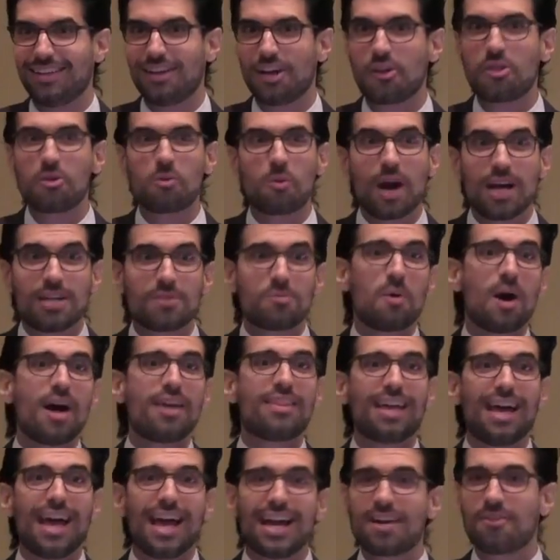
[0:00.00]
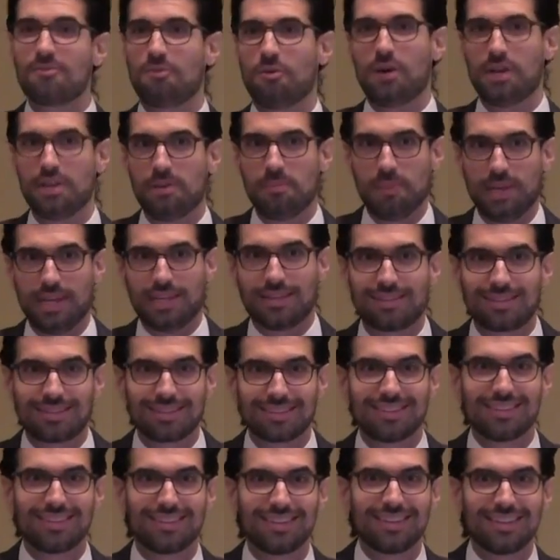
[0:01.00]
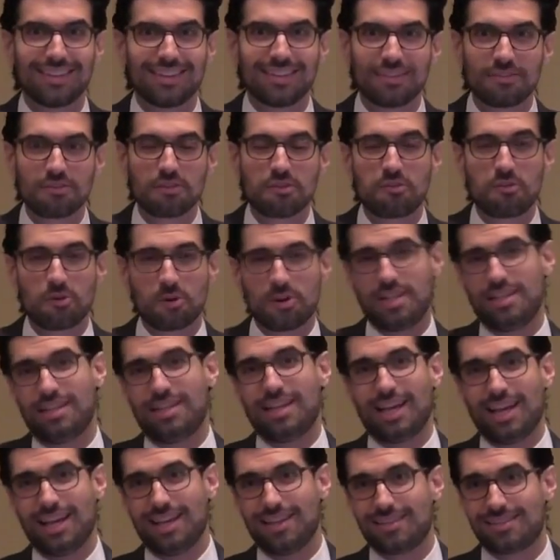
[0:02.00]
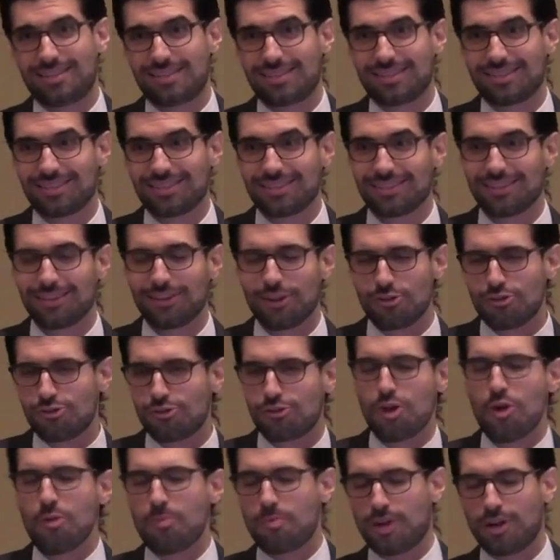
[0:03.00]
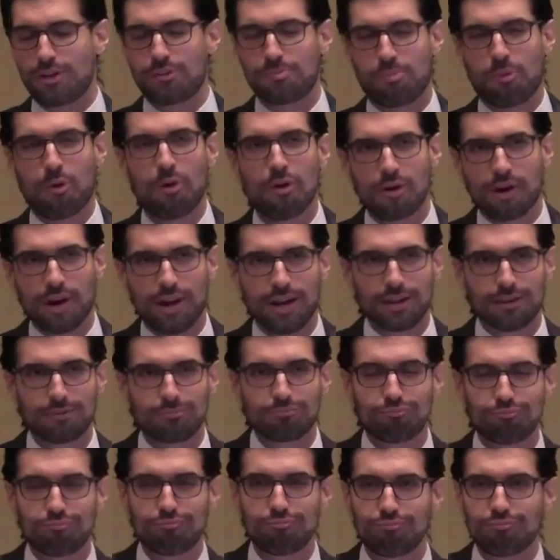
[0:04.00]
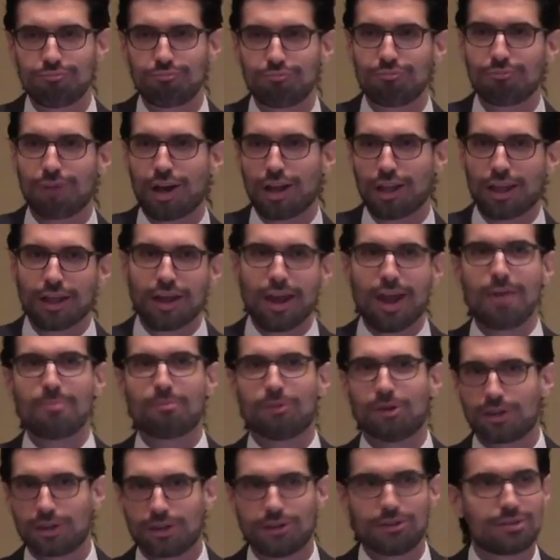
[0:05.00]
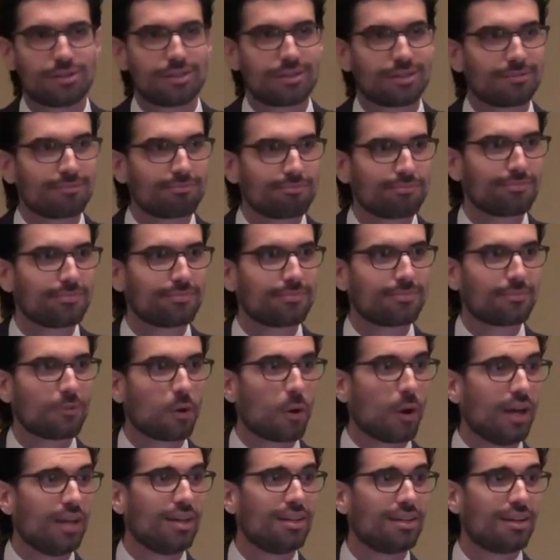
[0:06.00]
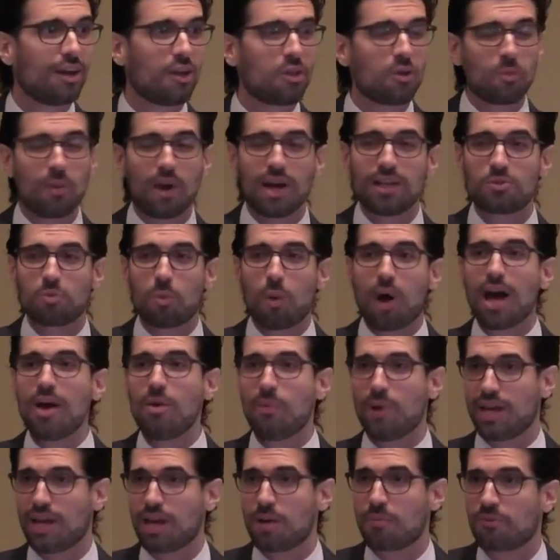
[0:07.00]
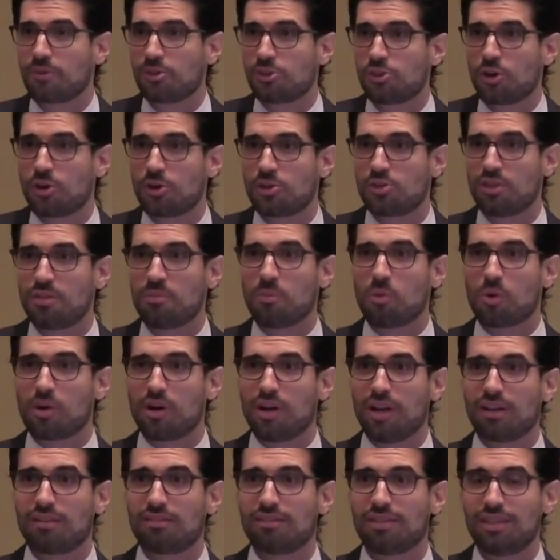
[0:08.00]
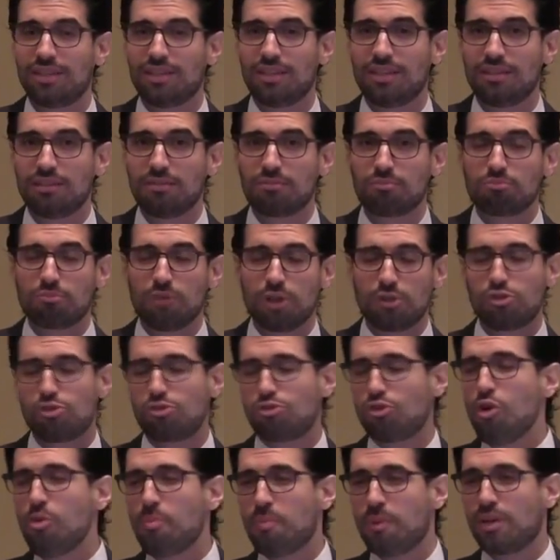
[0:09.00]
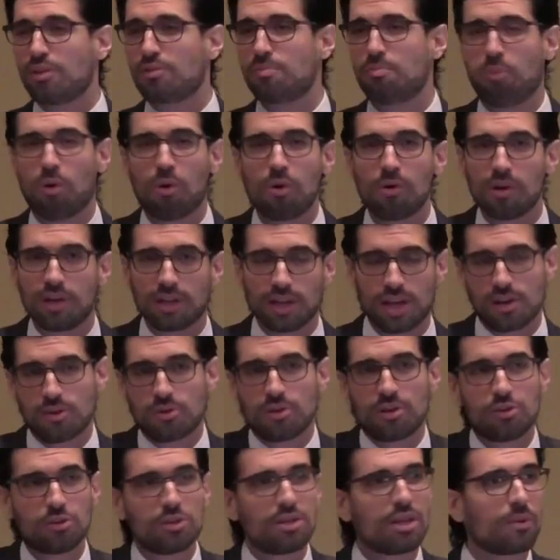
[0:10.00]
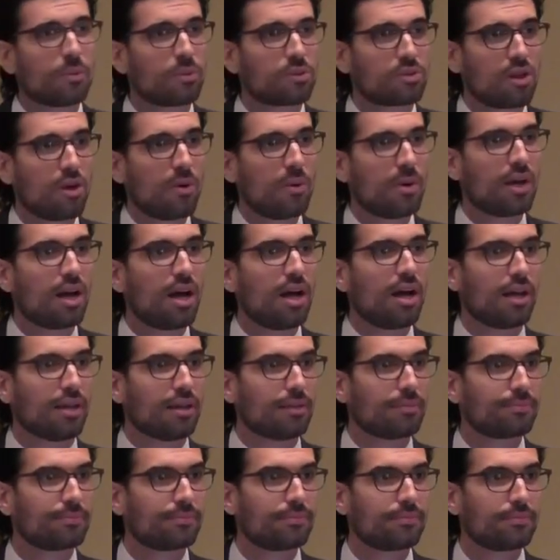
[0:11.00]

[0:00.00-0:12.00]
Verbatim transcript: Otherwise, why the heck avoid meat for 40 days? It's stupid. It's boring. I like hamburgers, right? Otherwise, why wake up for church in the morning? It's stupid. It's boring. I don't understand what's going on.